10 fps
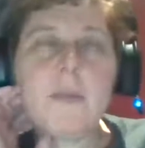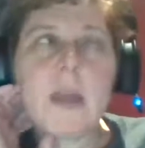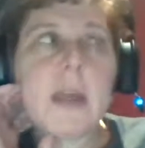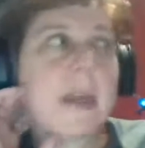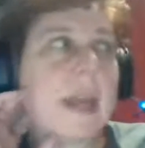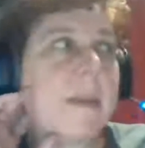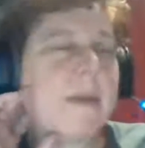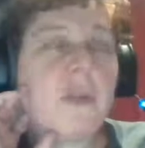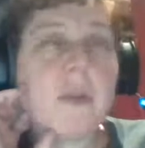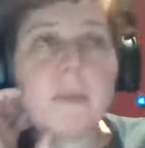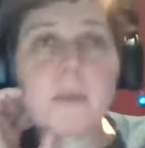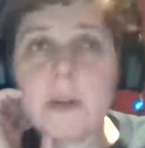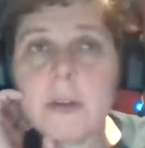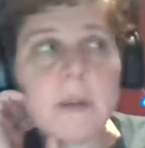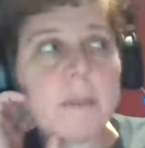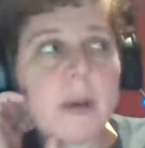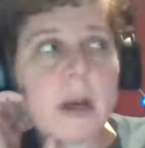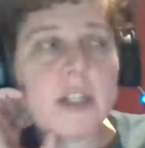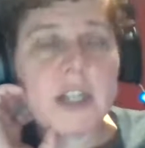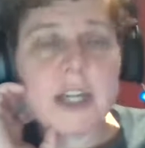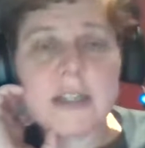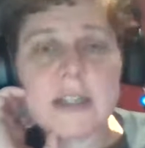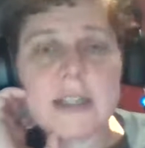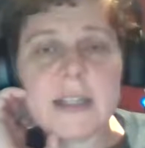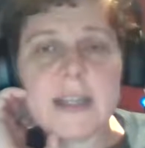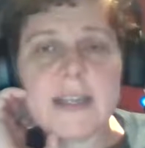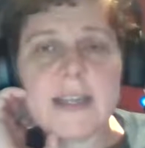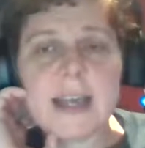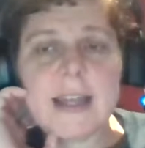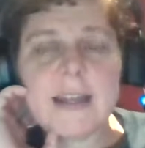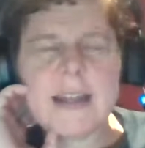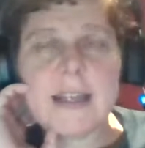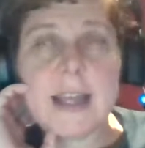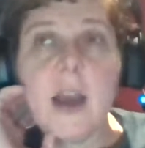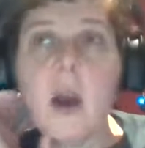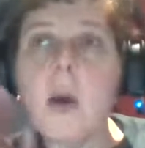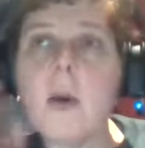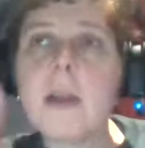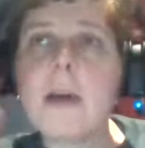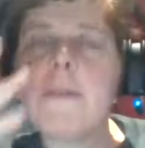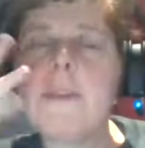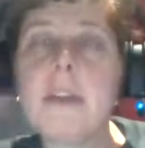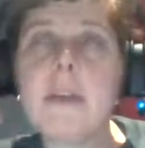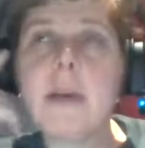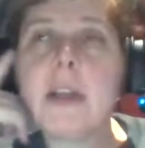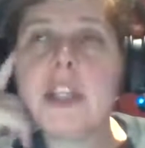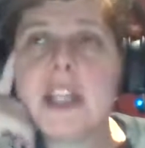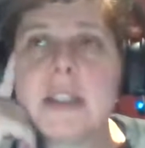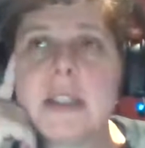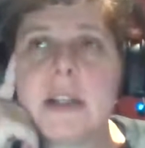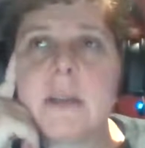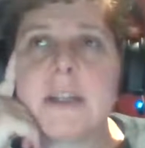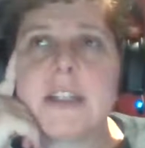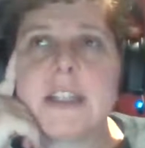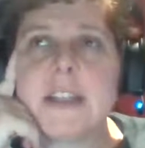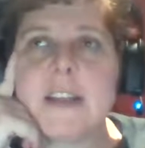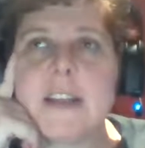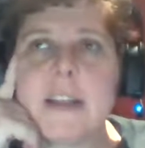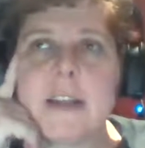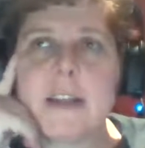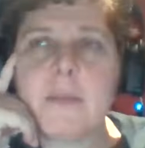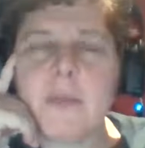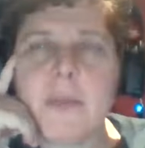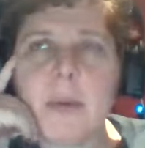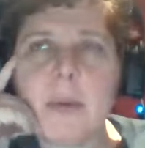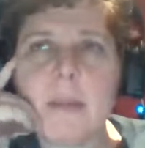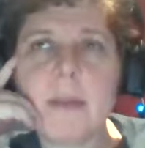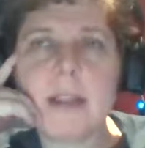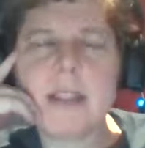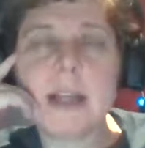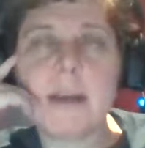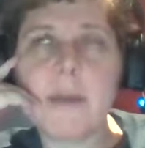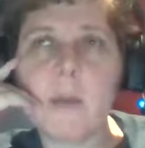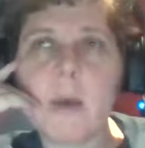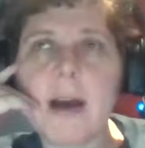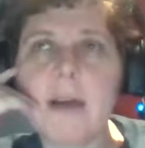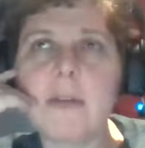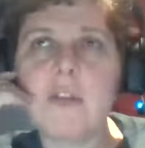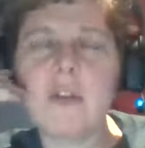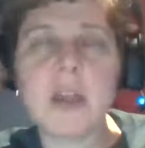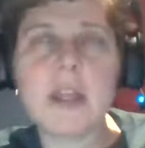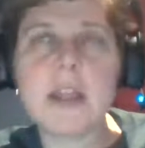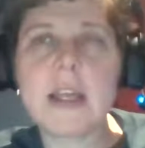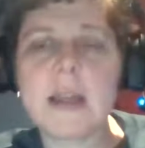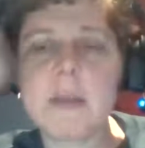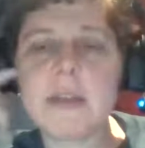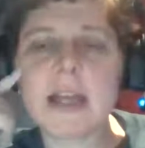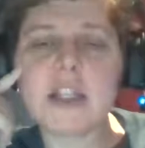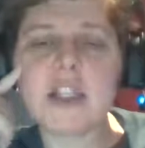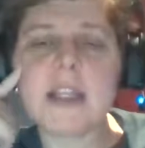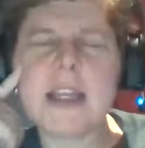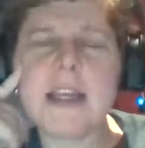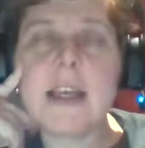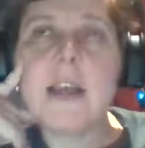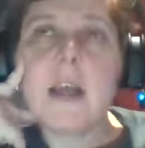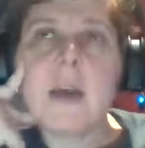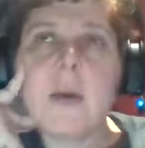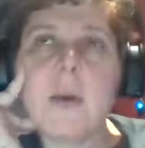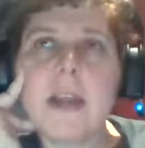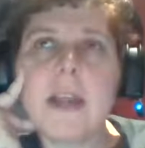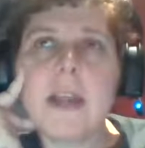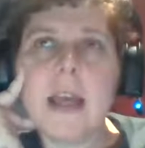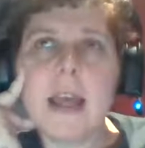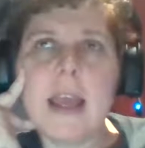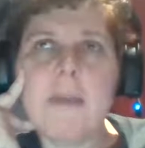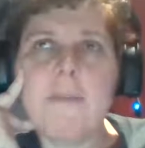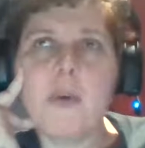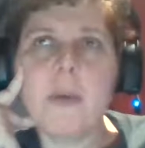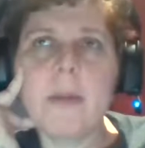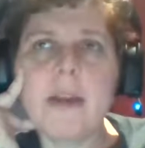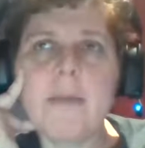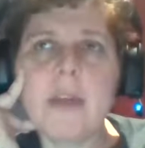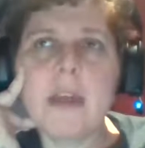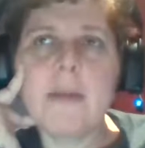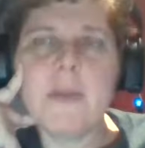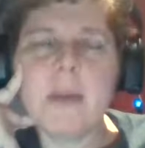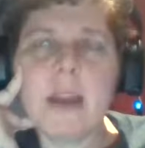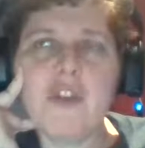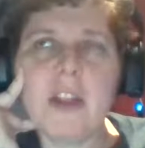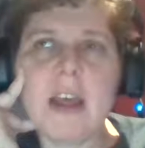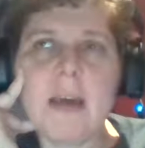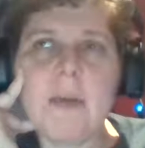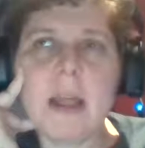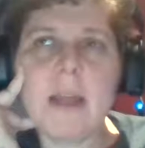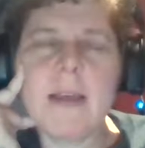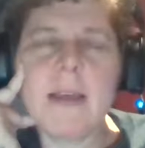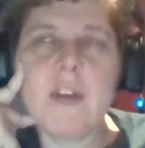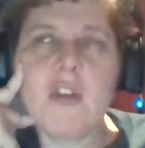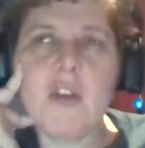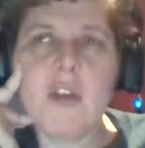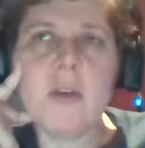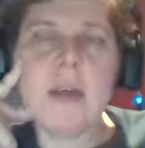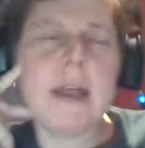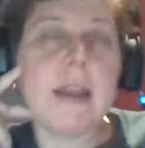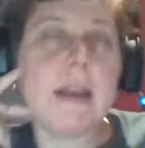it came out to a brilliant project at the end of the day. Olaf, you had a chance a little bit to review some of this stuff as well. Do you think that it was actually quite informative, the information that was given to you, that